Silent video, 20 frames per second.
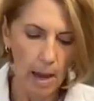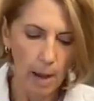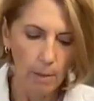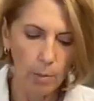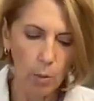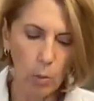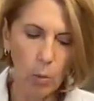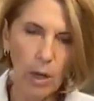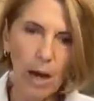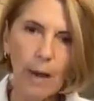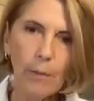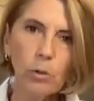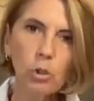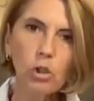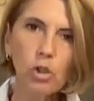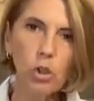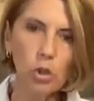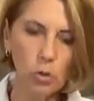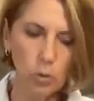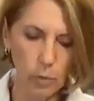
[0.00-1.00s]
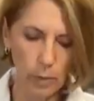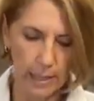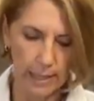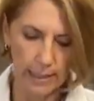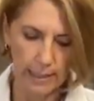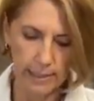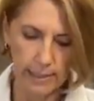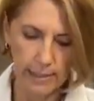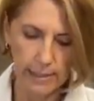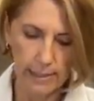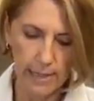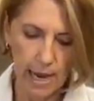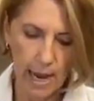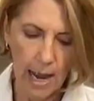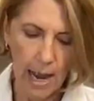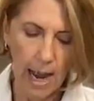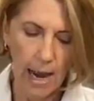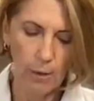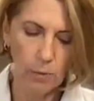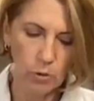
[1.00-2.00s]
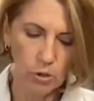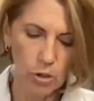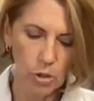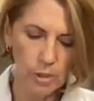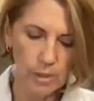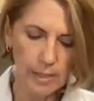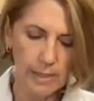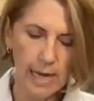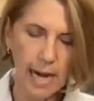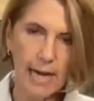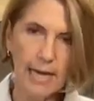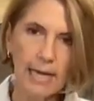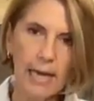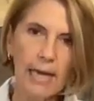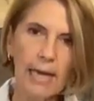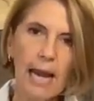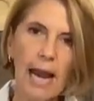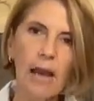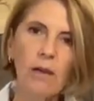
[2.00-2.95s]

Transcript: But what I will do is I will just take it